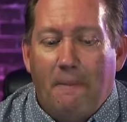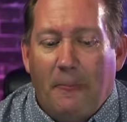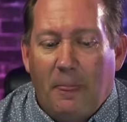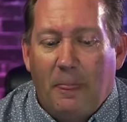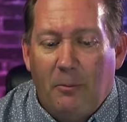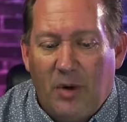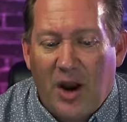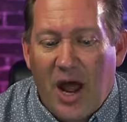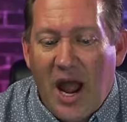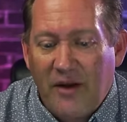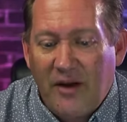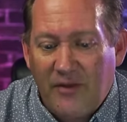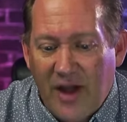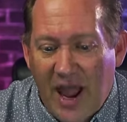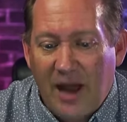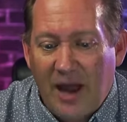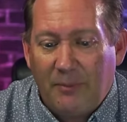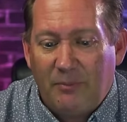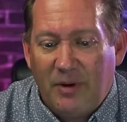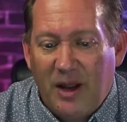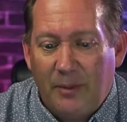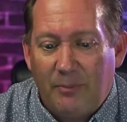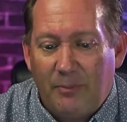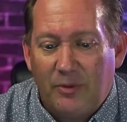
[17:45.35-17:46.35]
But I've had
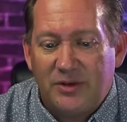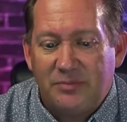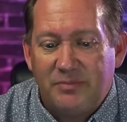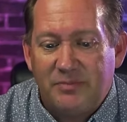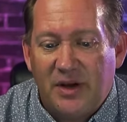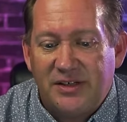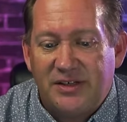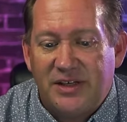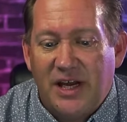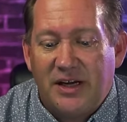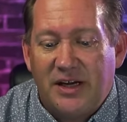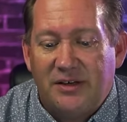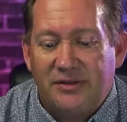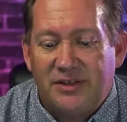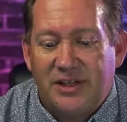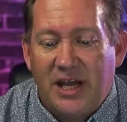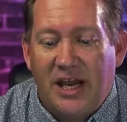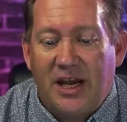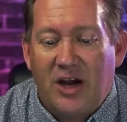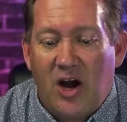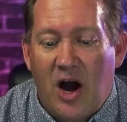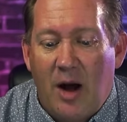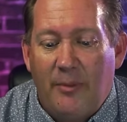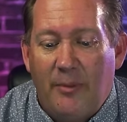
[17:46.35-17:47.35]
people say
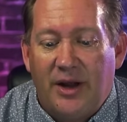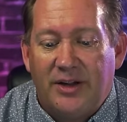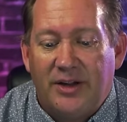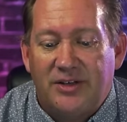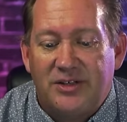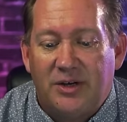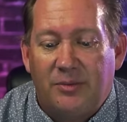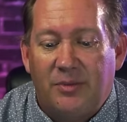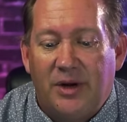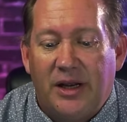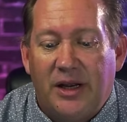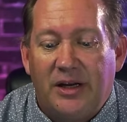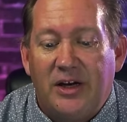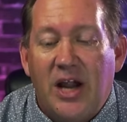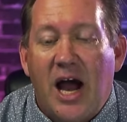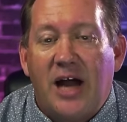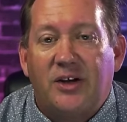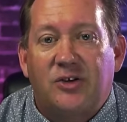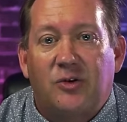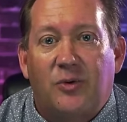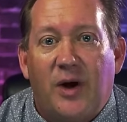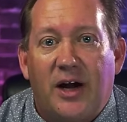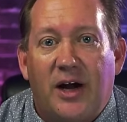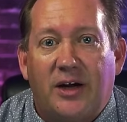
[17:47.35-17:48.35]
comments to me, not
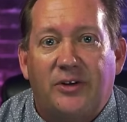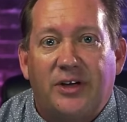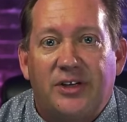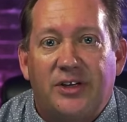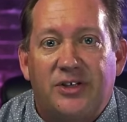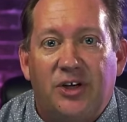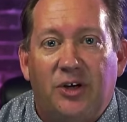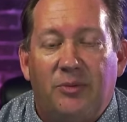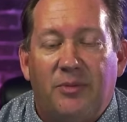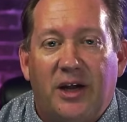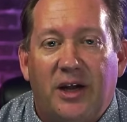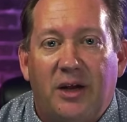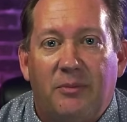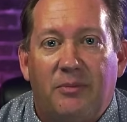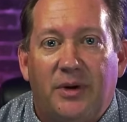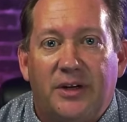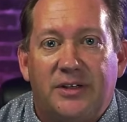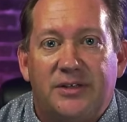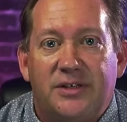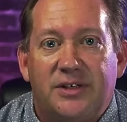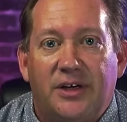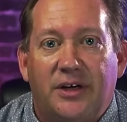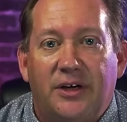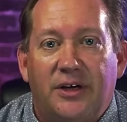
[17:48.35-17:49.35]
directly to me,
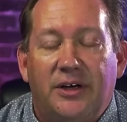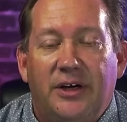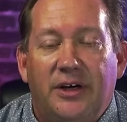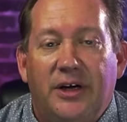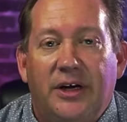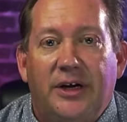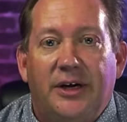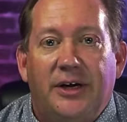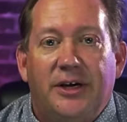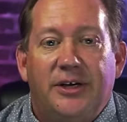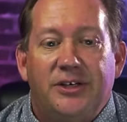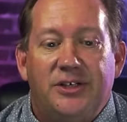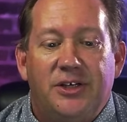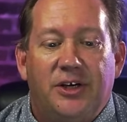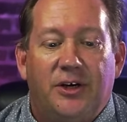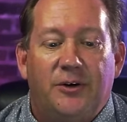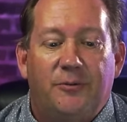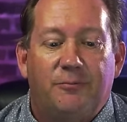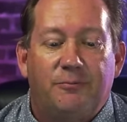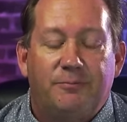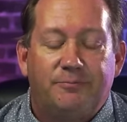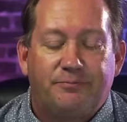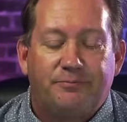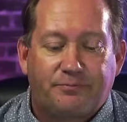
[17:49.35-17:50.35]
but
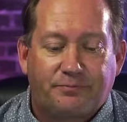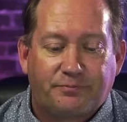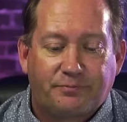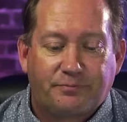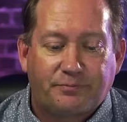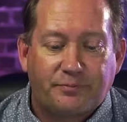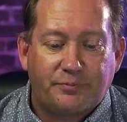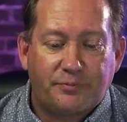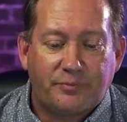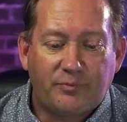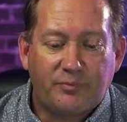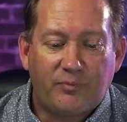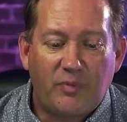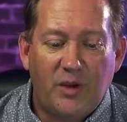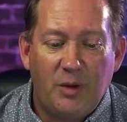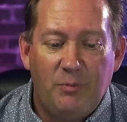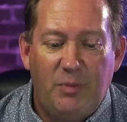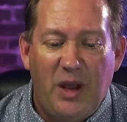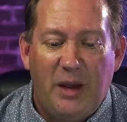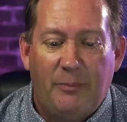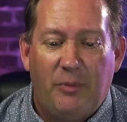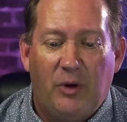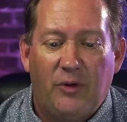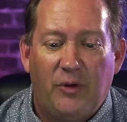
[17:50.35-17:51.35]
to
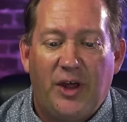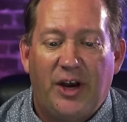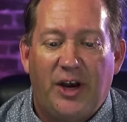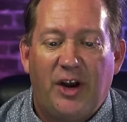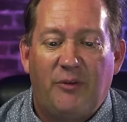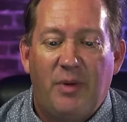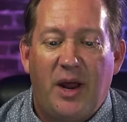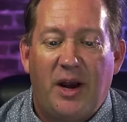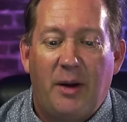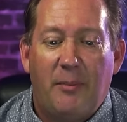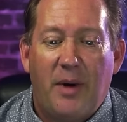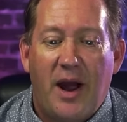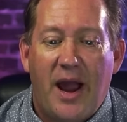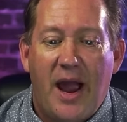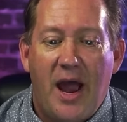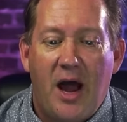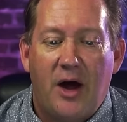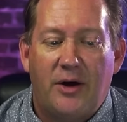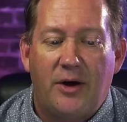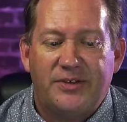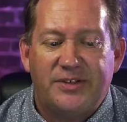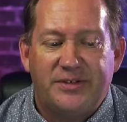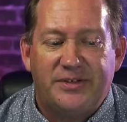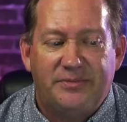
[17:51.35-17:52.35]
people that have been at my
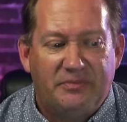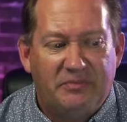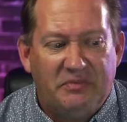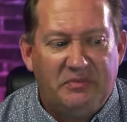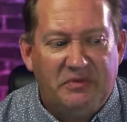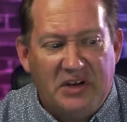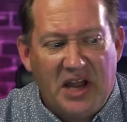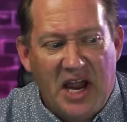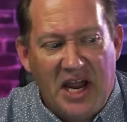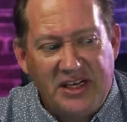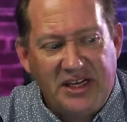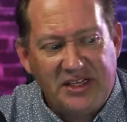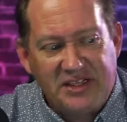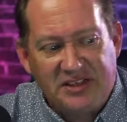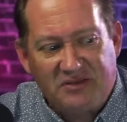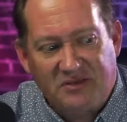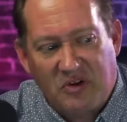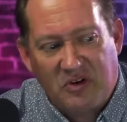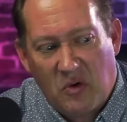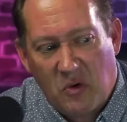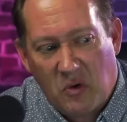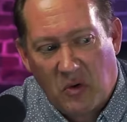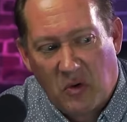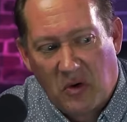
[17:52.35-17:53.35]
house. Nice
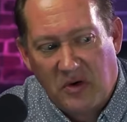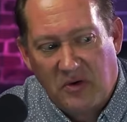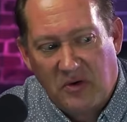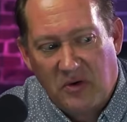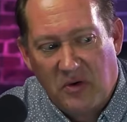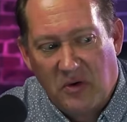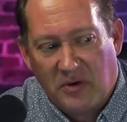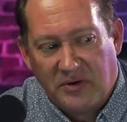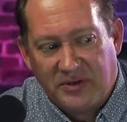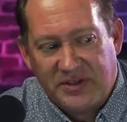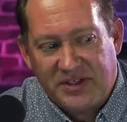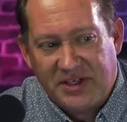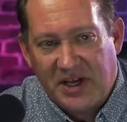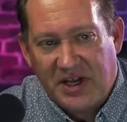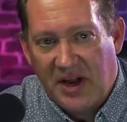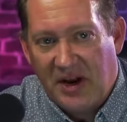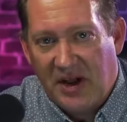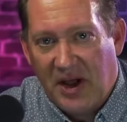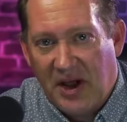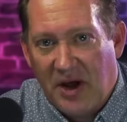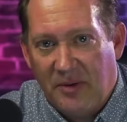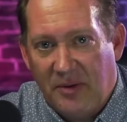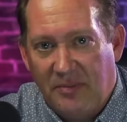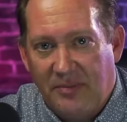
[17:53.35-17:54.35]
cornhole
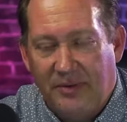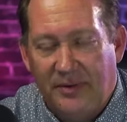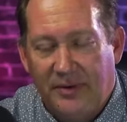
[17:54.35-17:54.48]
setup.